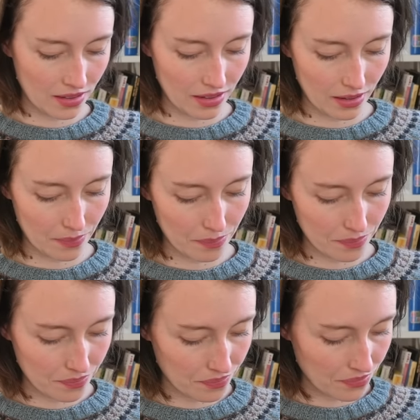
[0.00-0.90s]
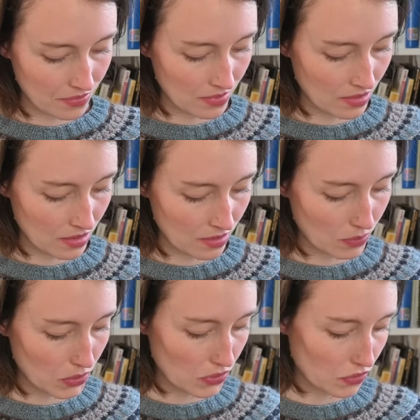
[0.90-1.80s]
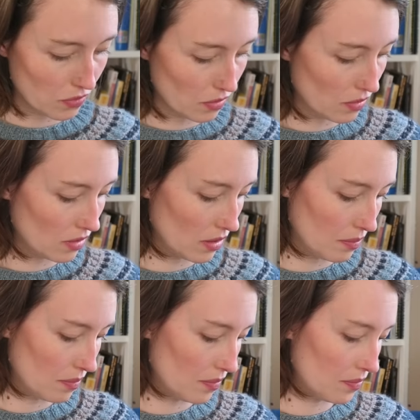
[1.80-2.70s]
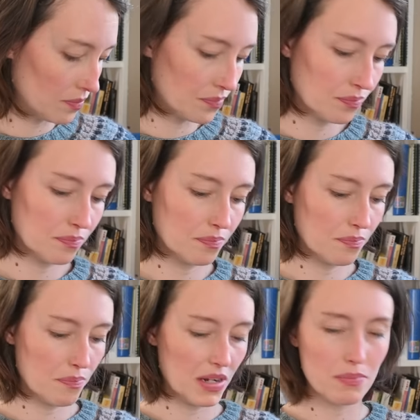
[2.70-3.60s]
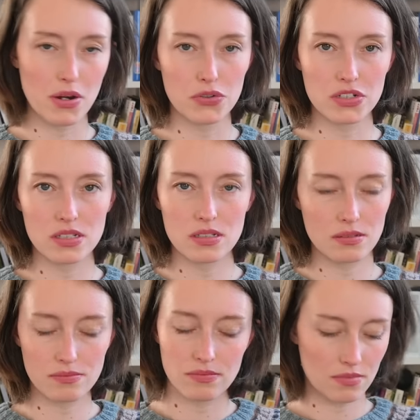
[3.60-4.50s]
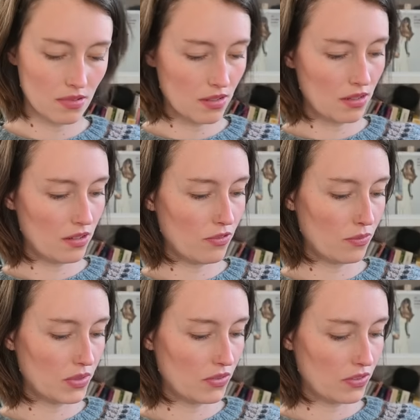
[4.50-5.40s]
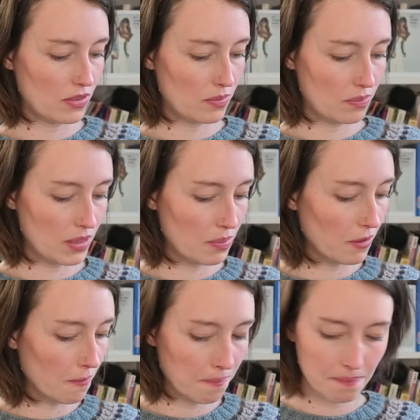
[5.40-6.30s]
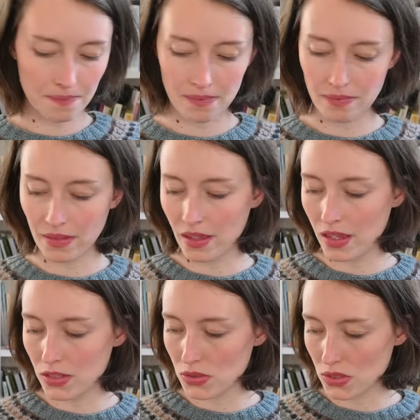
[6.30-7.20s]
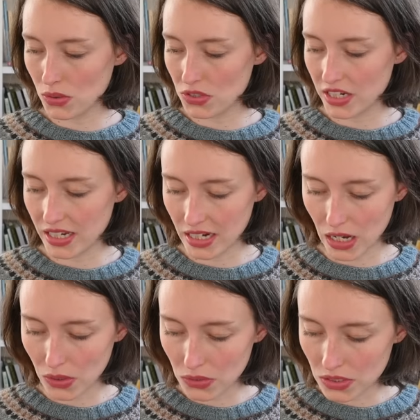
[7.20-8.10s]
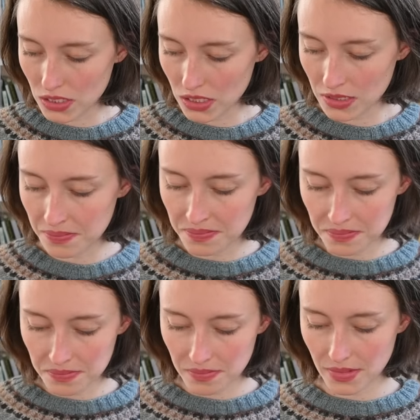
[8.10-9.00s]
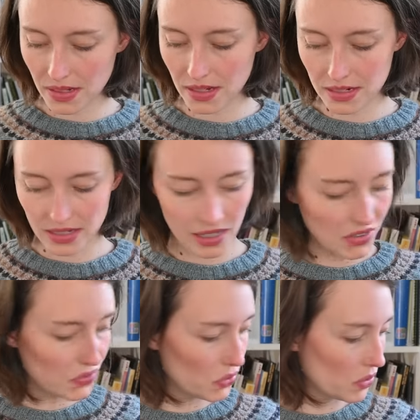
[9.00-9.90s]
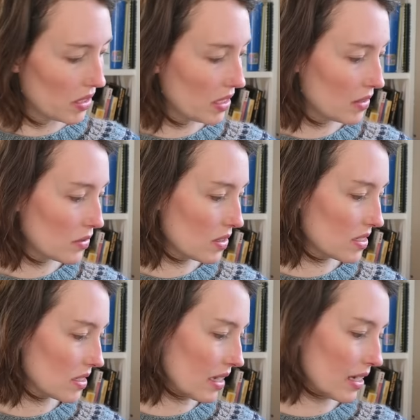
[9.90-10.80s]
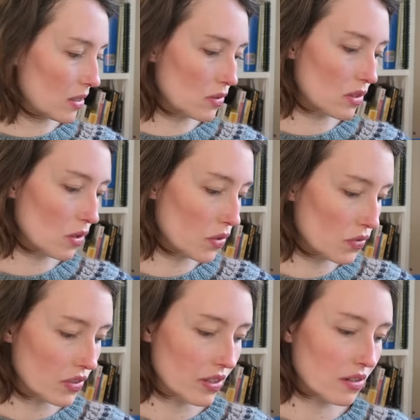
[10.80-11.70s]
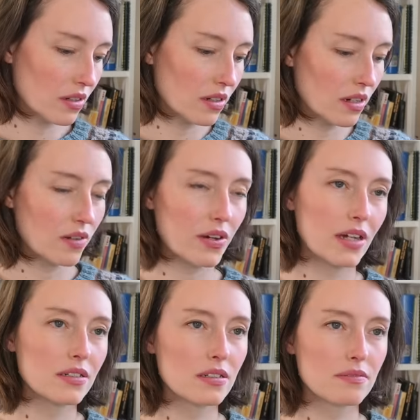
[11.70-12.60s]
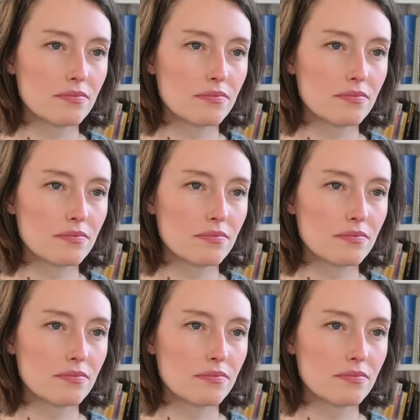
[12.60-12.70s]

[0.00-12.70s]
yeah, beautiful um, belly pouches different people. So go check it out. And yeah, if you're interested, I don't know if there are, I,